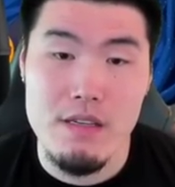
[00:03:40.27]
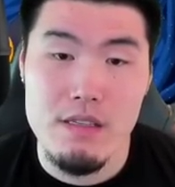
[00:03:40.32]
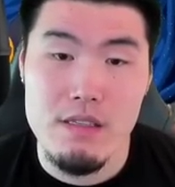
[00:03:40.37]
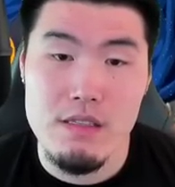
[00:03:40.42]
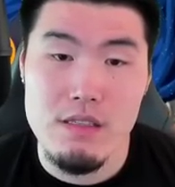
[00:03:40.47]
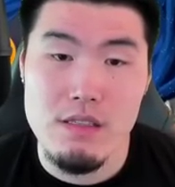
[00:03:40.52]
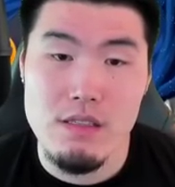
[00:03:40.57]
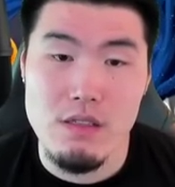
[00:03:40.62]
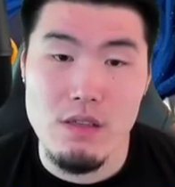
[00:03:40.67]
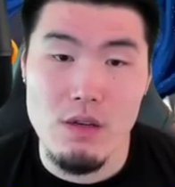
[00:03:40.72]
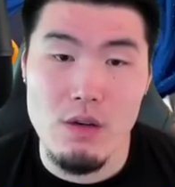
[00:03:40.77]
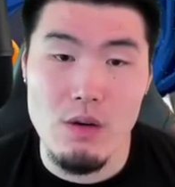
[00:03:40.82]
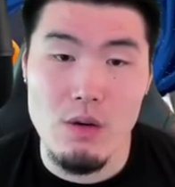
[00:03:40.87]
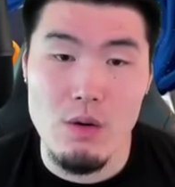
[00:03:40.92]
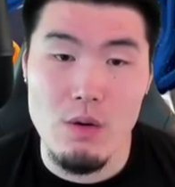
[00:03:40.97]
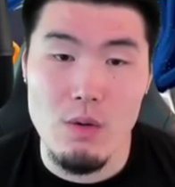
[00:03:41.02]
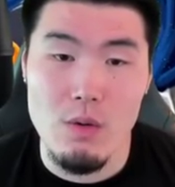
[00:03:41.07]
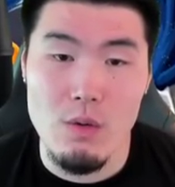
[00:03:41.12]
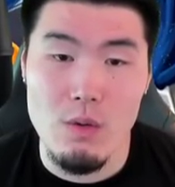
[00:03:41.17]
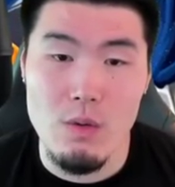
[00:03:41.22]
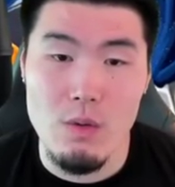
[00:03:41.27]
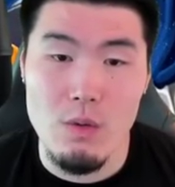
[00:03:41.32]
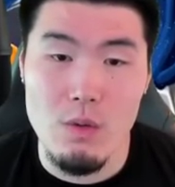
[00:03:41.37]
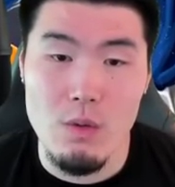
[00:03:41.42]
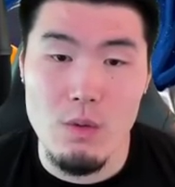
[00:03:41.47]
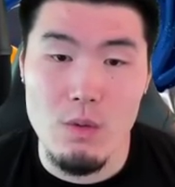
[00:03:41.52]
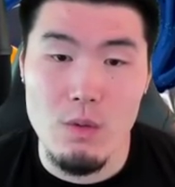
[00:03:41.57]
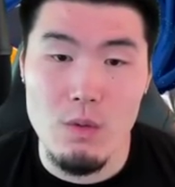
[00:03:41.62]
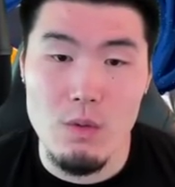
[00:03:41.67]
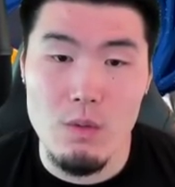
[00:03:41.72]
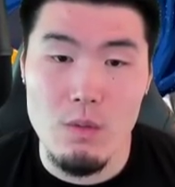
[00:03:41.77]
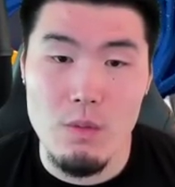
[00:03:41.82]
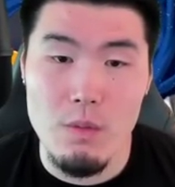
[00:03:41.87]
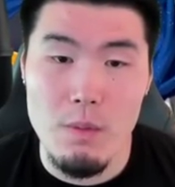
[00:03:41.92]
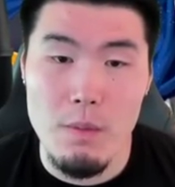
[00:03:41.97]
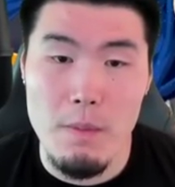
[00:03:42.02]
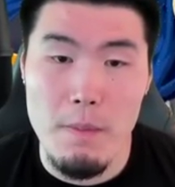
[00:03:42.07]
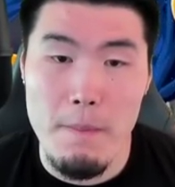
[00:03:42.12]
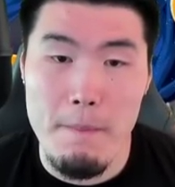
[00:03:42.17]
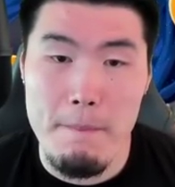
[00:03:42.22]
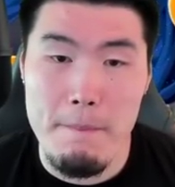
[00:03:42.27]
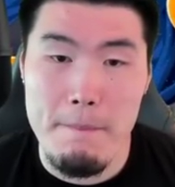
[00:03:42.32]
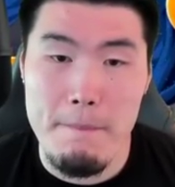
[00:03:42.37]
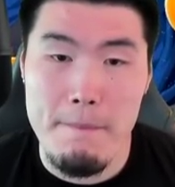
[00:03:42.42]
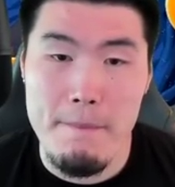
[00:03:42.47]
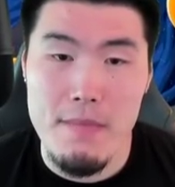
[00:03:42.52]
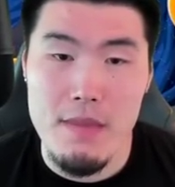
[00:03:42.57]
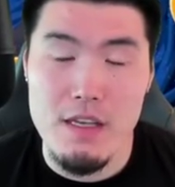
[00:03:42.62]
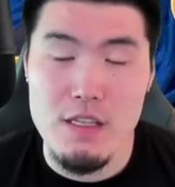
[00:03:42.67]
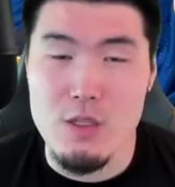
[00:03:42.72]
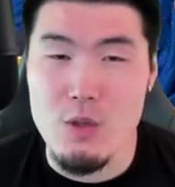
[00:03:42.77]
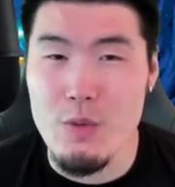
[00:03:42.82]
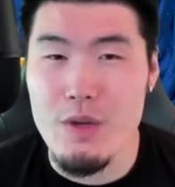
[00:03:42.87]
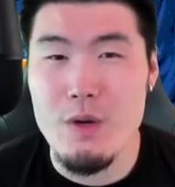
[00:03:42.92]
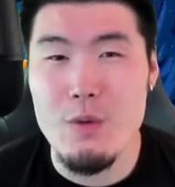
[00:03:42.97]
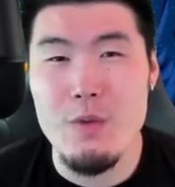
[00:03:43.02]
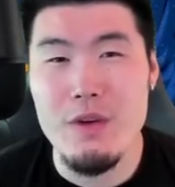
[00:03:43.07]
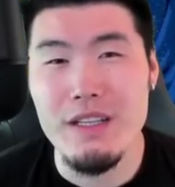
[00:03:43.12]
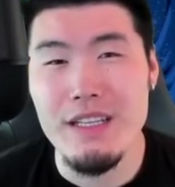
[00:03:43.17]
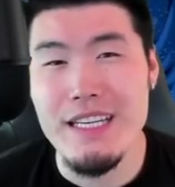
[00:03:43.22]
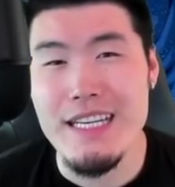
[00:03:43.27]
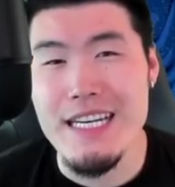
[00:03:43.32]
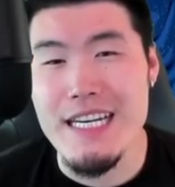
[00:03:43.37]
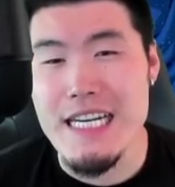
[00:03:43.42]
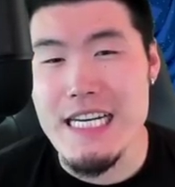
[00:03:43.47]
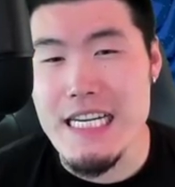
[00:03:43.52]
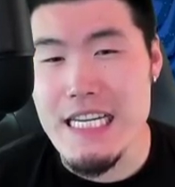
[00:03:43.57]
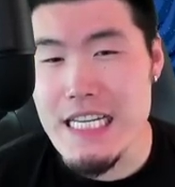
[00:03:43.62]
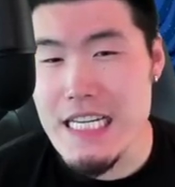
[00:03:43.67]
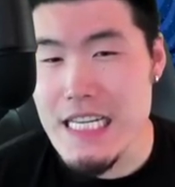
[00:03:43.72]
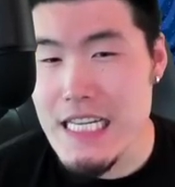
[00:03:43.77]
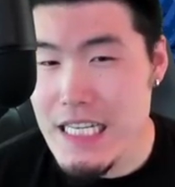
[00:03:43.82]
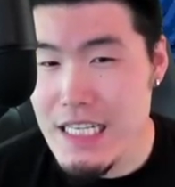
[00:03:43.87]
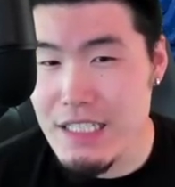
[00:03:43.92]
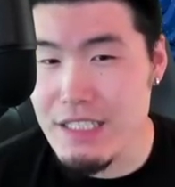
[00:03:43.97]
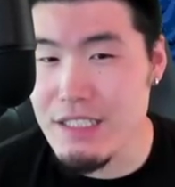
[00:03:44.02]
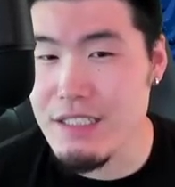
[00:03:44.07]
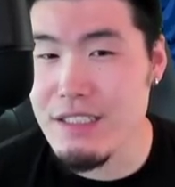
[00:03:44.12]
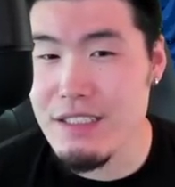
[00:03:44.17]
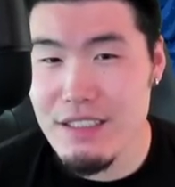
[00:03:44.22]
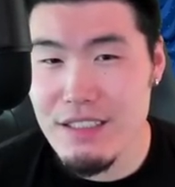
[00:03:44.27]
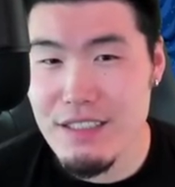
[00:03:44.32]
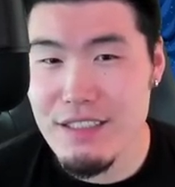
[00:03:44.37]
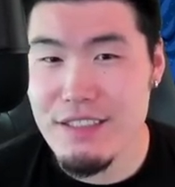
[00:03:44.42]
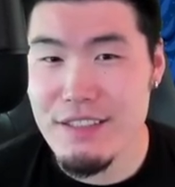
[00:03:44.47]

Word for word: So do we really need